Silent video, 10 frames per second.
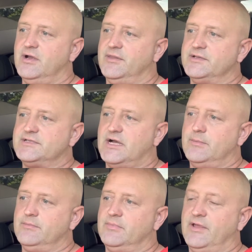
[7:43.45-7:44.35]
on the
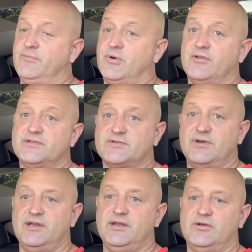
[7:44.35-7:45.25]
top left part of the
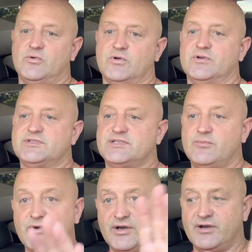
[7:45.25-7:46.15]
screen or
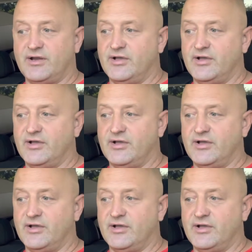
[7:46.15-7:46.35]
somewhere